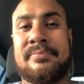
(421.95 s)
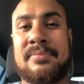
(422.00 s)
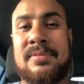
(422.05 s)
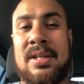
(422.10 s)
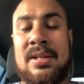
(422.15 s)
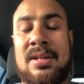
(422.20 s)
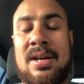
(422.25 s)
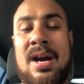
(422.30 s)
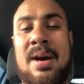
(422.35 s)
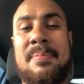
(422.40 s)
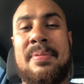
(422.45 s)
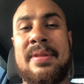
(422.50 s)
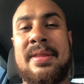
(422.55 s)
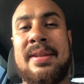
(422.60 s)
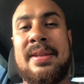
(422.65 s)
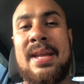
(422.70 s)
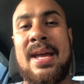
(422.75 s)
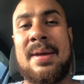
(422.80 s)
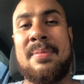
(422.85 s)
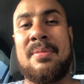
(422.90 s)
a guy by the
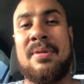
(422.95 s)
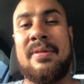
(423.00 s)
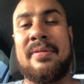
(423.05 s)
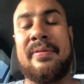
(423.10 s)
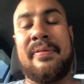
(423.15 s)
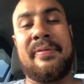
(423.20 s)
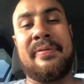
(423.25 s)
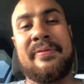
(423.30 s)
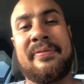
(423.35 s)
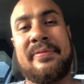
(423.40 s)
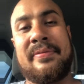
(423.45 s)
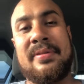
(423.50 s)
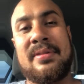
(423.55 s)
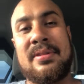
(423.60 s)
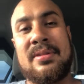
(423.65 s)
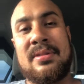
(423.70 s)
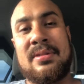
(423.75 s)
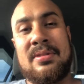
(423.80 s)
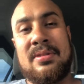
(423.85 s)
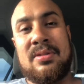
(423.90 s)
name of,
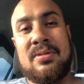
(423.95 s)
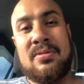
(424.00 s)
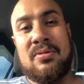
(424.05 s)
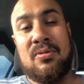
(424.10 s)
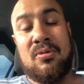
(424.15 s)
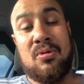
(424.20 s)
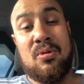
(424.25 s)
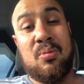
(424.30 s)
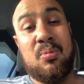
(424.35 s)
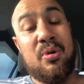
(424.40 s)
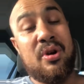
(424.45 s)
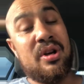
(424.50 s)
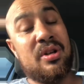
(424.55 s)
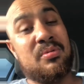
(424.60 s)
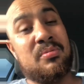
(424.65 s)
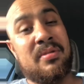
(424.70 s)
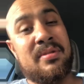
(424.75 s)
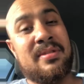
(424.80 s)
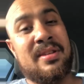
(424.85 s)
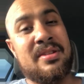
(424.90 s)
or
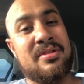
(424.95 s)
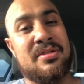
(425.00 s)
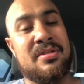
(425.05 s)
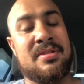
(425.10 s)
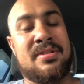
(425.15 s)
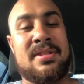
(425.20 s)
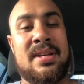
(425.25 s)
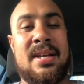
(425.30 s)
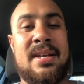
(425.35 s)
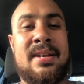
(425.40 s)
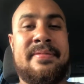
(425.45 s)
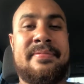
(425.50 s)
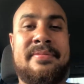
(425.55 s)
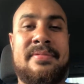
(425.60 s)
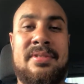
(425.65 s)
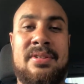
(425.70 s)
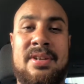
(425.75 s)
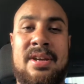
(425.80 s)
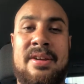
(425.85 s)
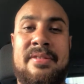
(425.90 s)
worked with, I should say,
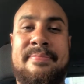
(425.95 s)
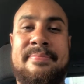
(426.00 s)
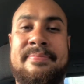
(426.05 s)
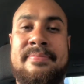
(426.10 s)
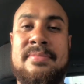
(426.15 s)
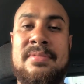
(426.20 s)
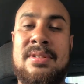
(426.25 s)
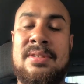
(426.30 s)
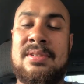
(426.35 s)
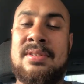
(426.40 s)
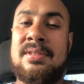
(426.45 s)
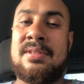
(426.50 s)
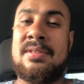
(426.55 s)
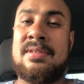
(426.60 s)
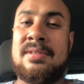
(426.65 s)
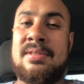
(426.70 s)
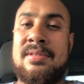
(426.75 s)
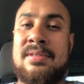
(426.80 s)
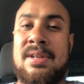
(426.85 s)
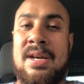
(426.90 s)
you know,
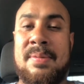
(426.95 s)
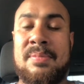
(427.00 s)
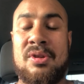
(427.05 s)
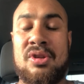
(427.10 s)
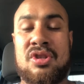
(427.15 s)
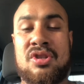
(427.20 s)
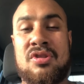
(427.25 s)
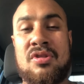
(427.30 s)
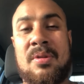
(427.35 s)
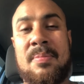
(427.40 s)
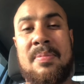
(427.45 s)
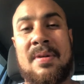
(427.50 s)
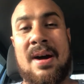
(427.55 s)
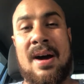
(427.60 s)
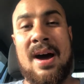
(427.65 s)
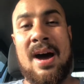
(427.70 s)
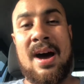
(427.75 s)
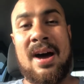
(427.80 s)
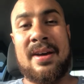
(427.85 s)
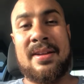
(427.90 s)
I'm not sure
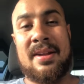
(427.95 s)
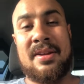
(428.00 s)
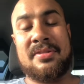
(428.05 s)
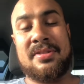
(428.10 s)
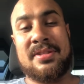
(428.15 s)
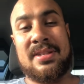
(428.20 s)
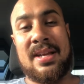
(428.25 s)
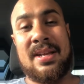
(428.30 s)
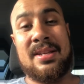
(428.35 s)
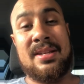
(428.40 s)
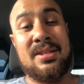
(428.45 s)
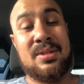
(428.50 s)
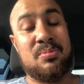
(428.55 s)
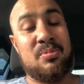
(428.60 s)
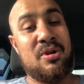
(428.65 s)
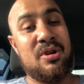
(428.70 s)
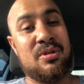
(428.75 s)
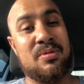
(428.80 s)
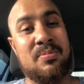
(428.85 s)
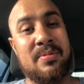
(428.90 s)
about hired, I'll say he's
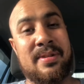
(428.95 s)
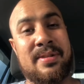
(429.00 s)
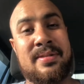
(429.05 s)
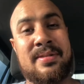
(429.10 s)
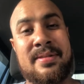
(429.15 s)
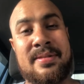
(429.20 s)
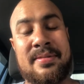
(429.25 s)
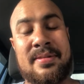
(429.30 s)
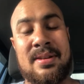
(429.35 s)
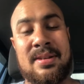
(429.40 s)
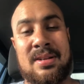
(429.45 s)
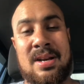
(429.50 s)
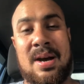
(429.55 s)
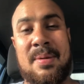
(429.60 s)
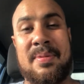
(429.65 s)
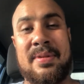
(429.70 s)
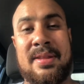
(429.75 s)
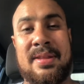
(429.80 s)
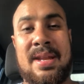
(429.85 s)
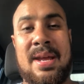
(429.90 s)
worked with a guy
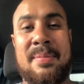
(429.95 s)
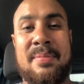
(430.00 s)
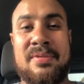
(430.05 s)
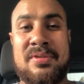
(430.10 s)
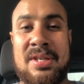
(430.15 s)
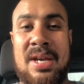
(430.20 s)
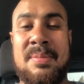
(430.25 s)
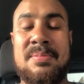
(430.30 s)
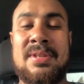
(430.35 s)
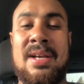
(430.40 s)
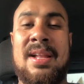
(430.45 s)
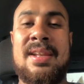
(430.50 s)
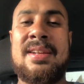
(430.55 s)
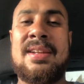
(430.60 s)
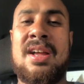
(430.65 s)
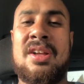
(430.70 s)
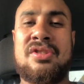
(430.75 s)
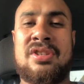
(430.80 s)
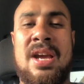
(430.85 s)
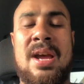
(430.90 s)
by the name of James Ali.
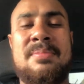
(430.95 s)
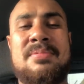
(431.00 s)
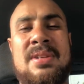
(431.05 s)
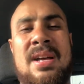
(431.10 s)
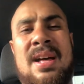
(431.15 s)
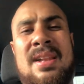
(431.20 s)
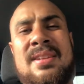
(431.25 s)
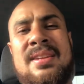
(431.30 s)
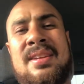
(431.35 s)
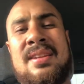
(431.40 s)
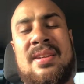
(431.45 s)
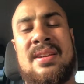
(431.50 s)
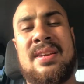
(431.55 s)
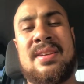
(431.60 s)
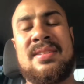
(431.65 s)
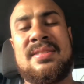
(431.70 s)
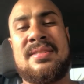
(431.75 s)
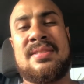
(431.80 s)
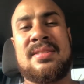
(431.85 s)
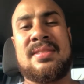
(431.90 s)
Now, James Ali
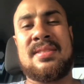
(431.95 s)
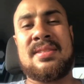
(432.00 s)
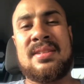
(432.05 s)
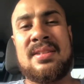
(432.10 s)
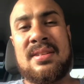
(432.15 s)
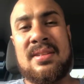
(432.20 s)
is